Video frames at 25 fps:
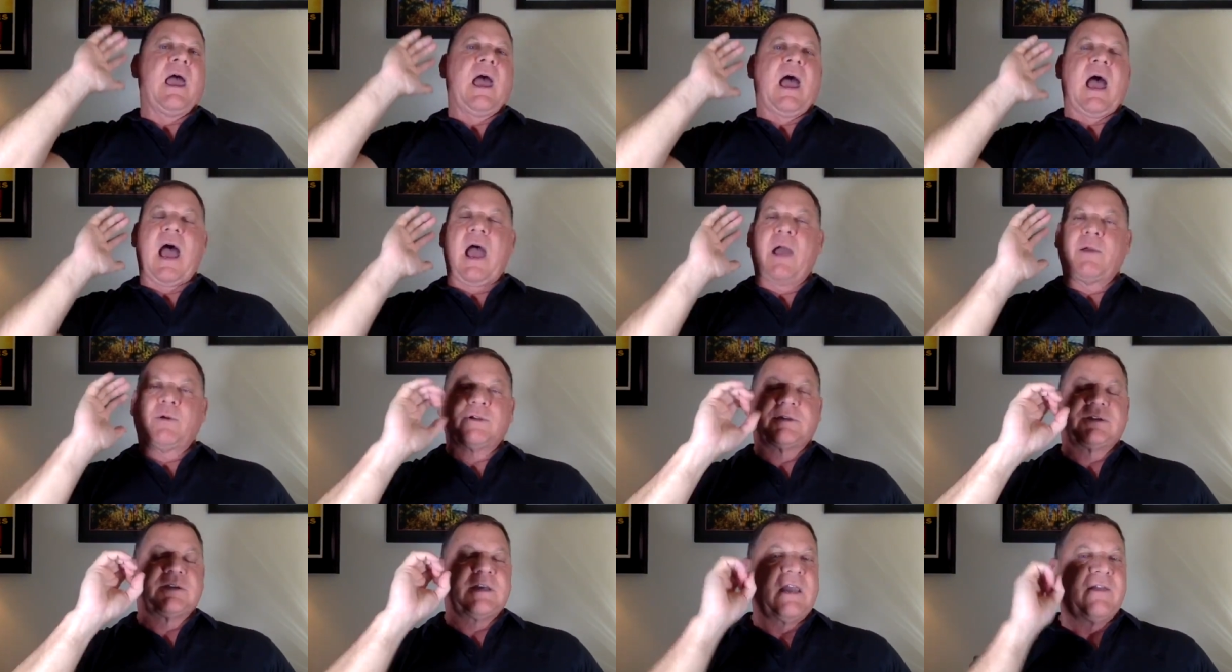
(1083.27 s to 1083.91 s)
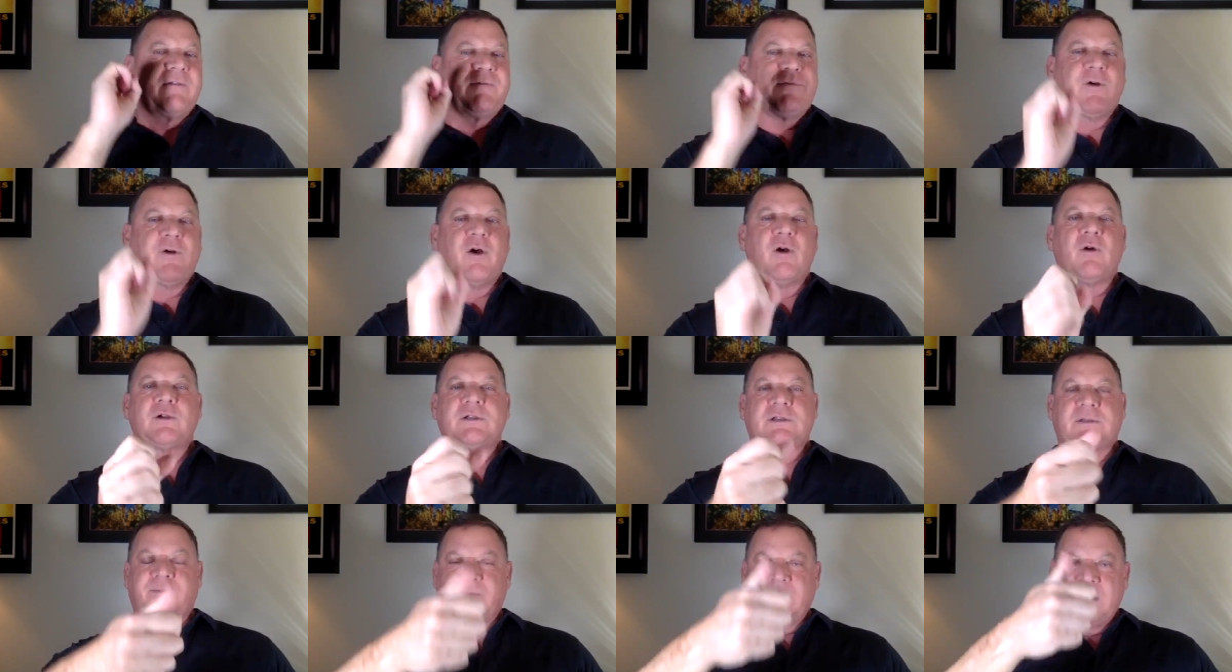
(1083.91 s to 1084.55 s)
I will say,
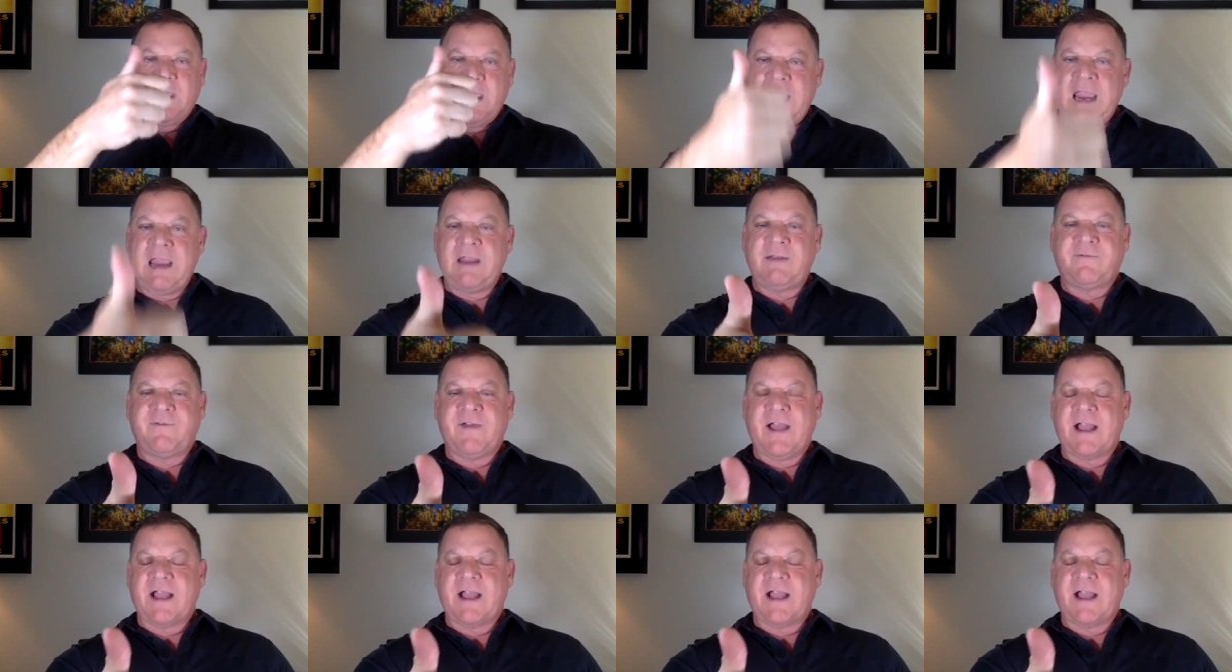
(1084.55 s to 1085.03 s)
folks, Eat